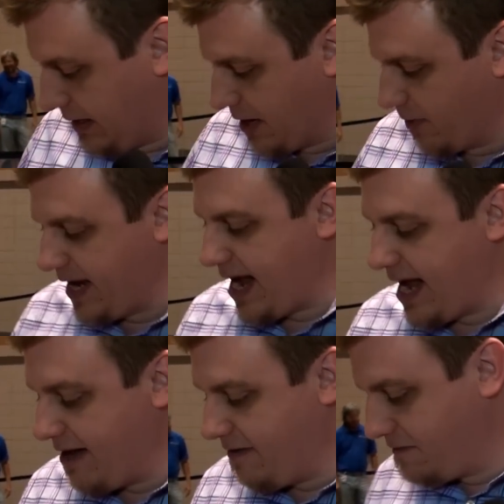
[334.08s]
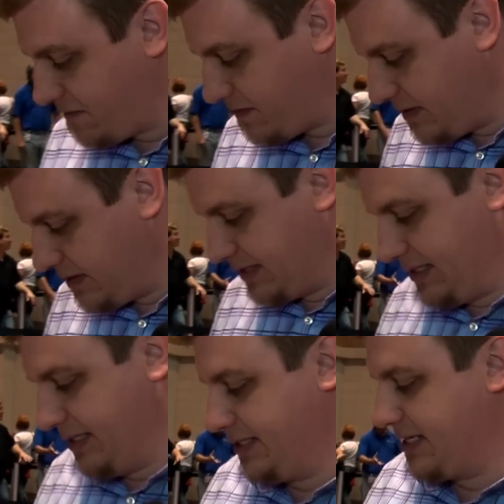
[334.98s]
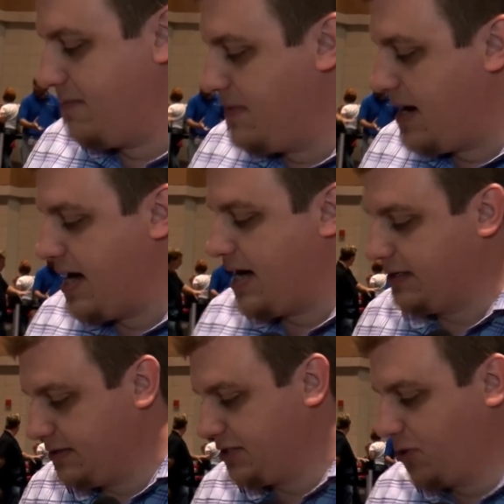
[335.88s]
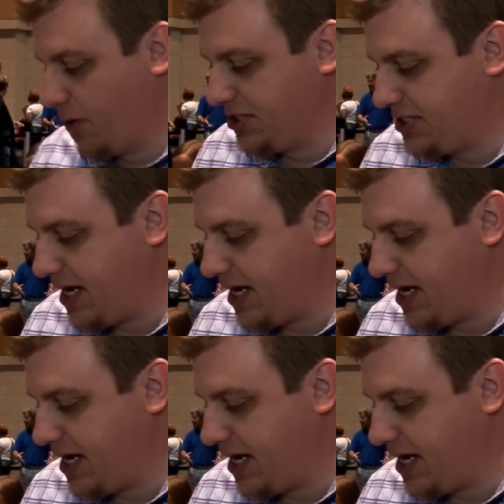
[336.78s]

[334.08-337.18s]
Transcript: Here we have some storage